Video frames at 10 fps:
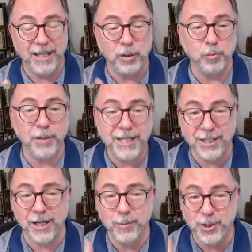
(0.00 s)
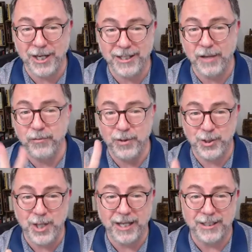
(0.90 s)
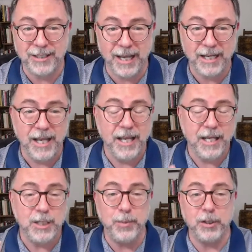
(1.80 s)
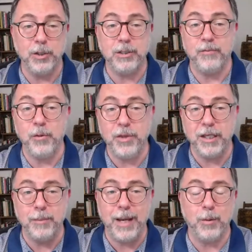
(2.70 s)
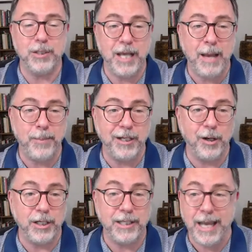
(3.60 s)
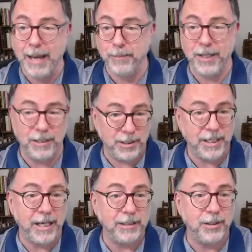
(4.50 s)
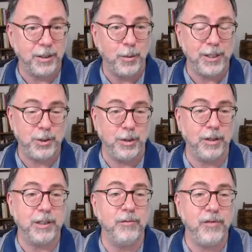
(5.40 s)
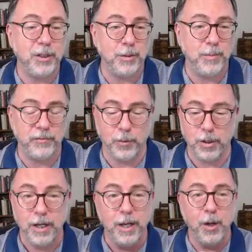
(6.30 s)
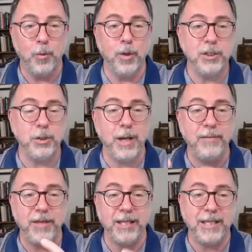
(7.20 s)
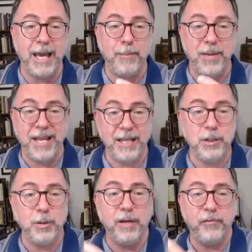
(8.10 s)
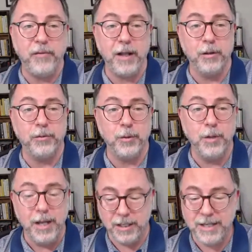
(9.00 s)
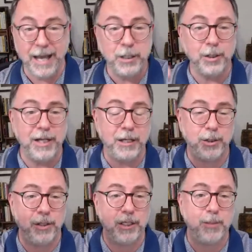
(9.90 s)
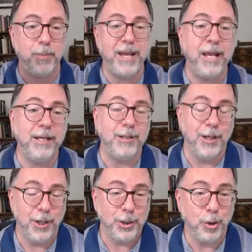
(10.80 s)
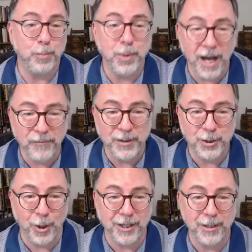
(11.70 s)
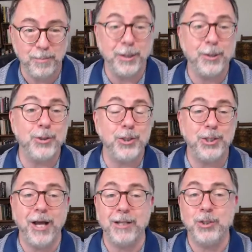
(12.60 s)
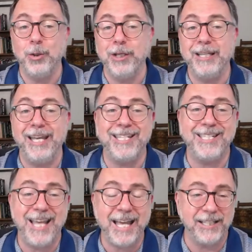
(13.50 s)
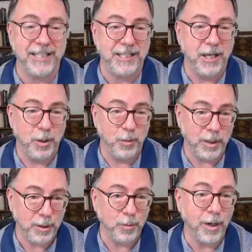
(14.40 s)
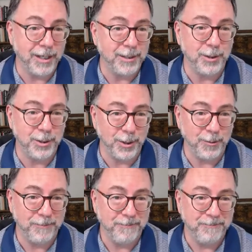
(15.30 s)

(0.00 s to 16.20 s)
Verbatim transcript: And the reason I'm saying that for the second day is because if you think about what's happening on a gap, and this is getting to the question on conviction before, once you have that gap and you have follow through, now you can actually expand your profit target because the stock's doing exactly what you want it to do.